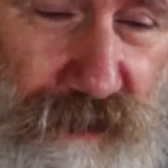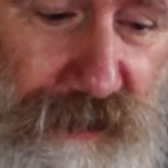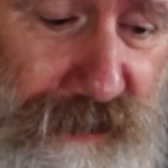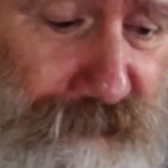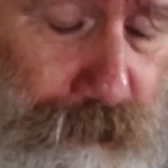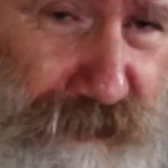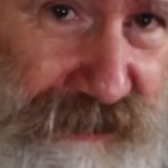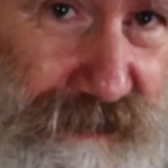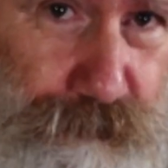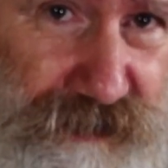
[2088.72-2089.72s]
have a
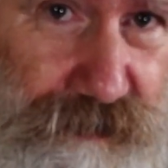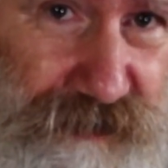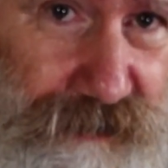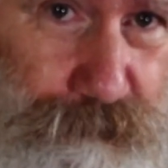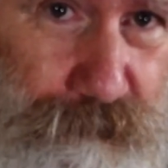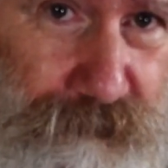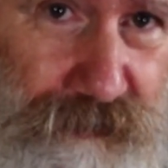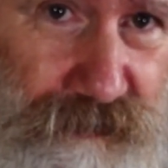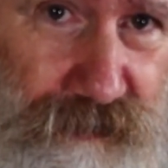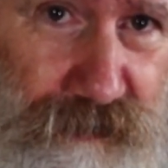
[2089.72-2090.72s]
break in between
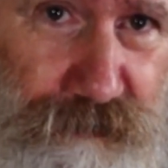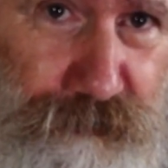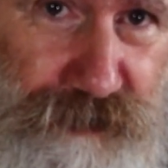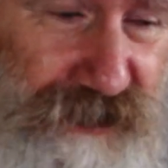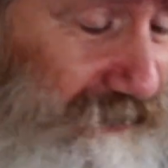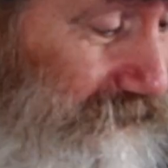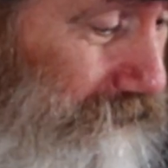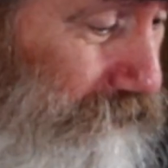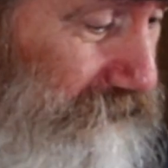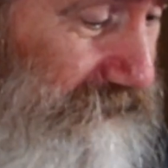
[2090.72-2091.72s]
for tea or